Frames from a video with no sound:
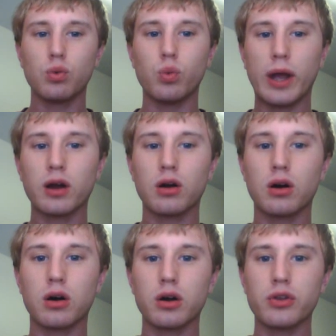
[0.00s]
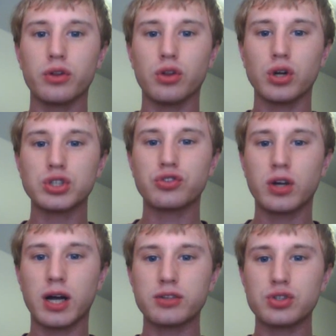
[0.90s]
where are the
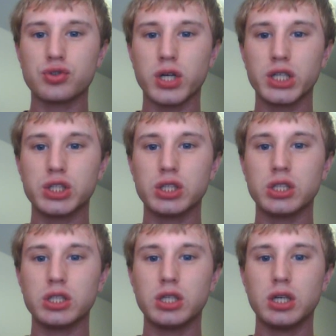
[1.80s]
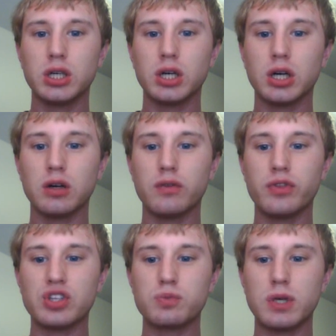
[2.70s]
largest concentration
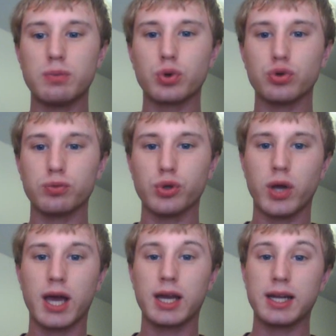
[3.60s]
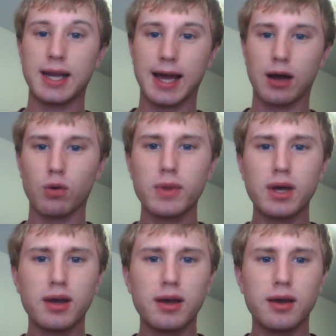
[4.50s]
of this people group located now?
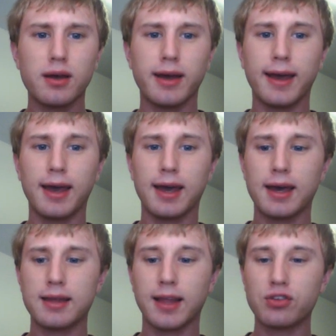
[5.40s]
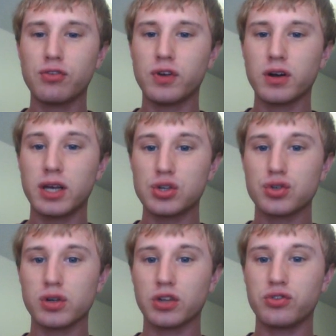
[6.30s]
And that's a very
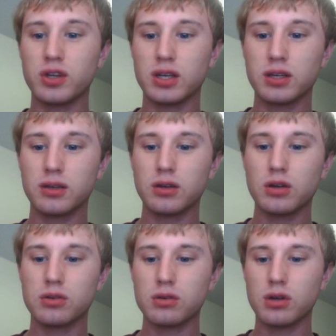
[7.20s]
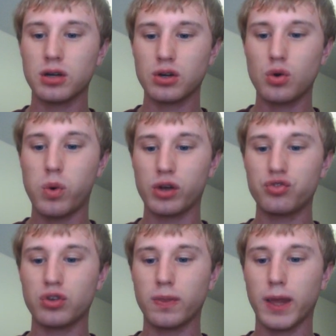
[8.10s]
interesting
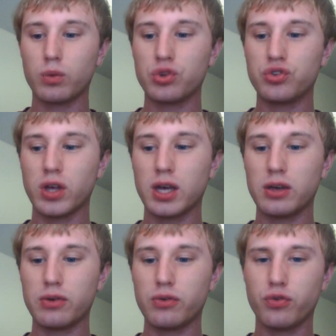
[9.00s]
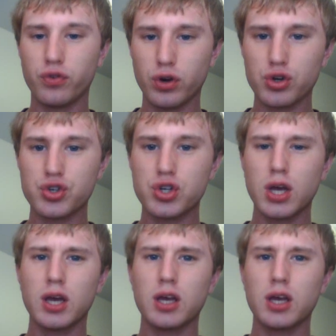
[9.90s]
question. I would say first,